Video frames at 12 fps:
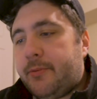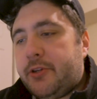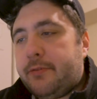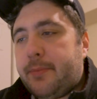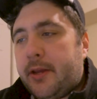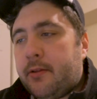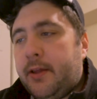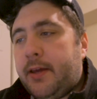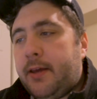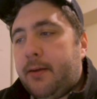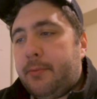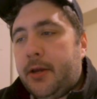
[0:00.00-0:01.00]
just by
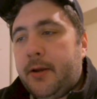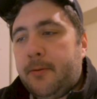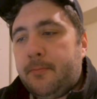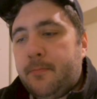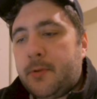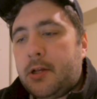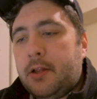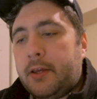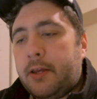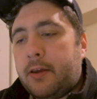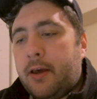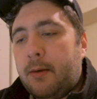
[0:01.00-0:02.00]
clicking up here,
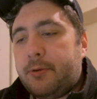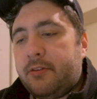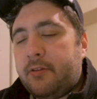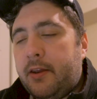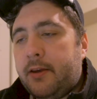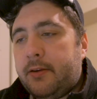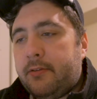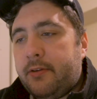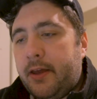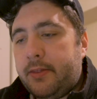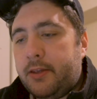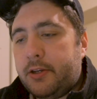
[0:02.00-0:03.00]
clicking copy settings,
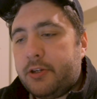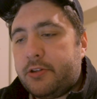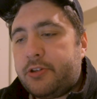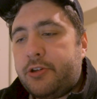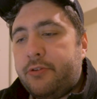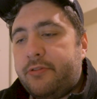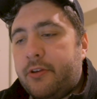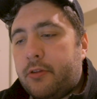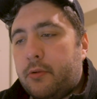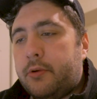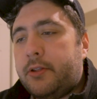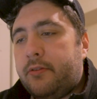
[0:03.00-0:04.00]
and then just choosing
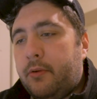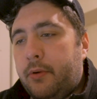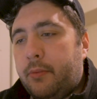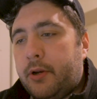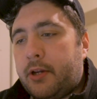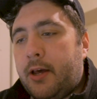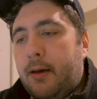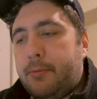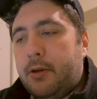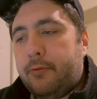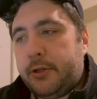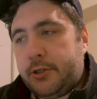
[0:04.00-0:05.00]
the ones that we want to
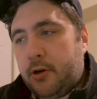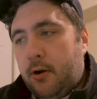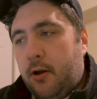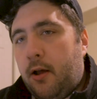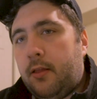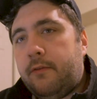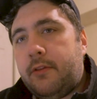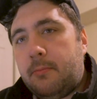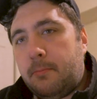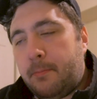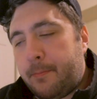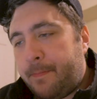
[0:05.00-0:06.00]
copy, which are all of
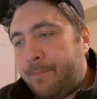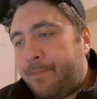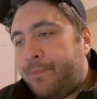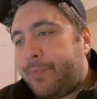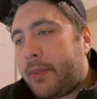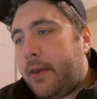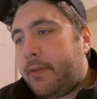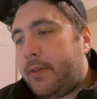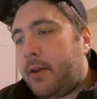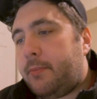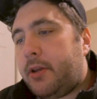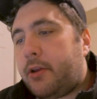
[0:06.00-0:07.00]
them.
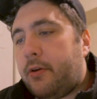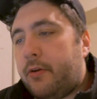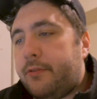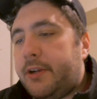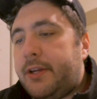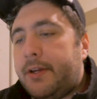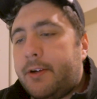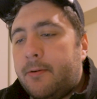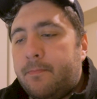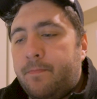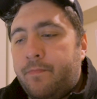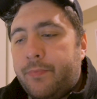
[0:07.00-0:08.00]
Then I'm going to go over here,
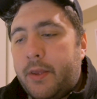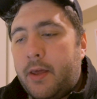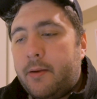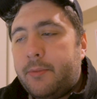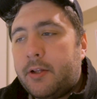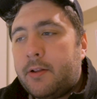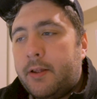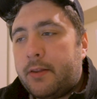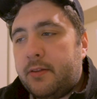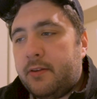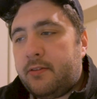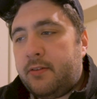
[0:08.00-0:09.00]
and I'm going to click
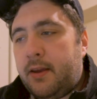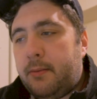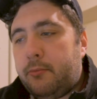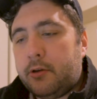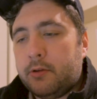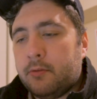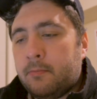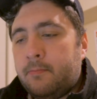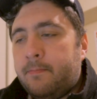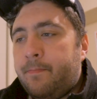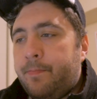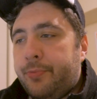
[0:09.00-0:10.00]
this same little
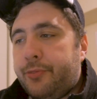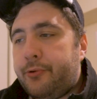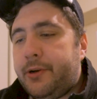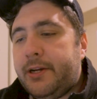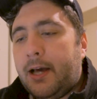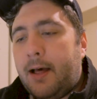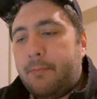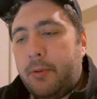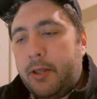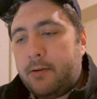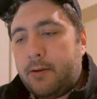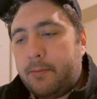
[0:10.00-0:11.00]
three dot
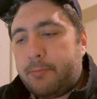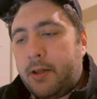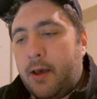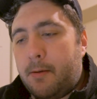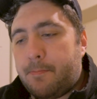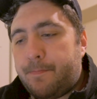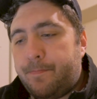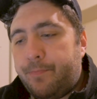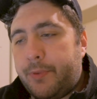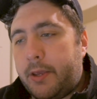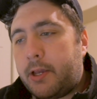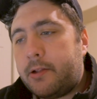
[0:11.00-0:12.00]
button up top,
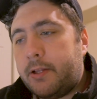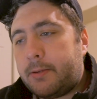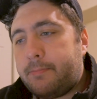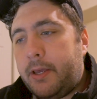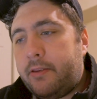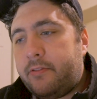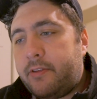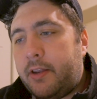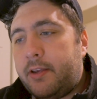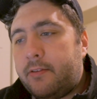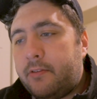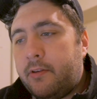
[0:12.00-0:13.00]
and click paste
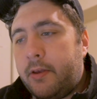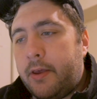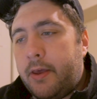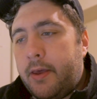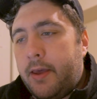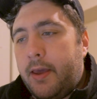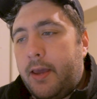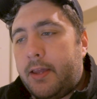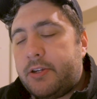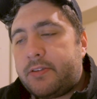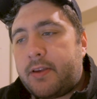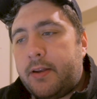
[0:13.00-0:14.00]
settings,
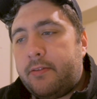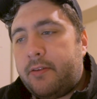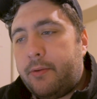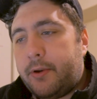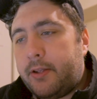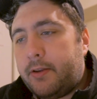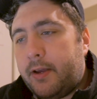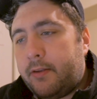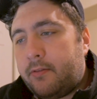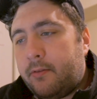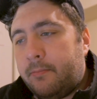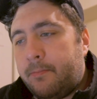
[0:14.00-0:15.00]
and just kind of see what it
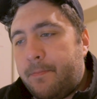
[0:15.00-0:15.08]
does.